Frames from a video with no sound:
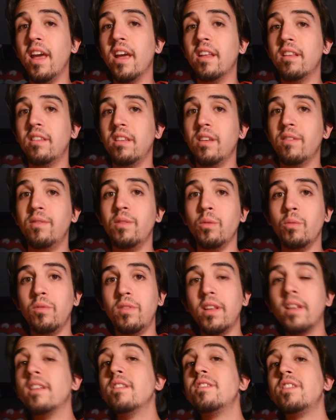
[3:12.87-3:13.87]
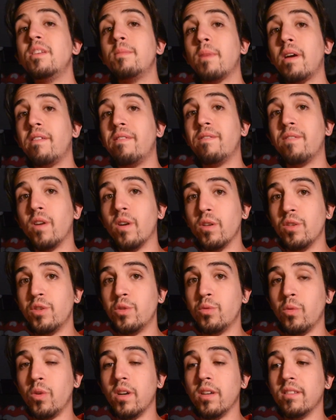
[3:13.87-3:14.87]
And if you didn't see my
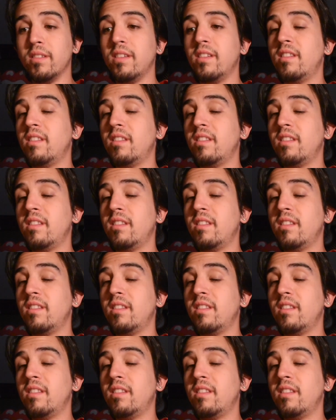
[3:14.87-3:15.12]
first one,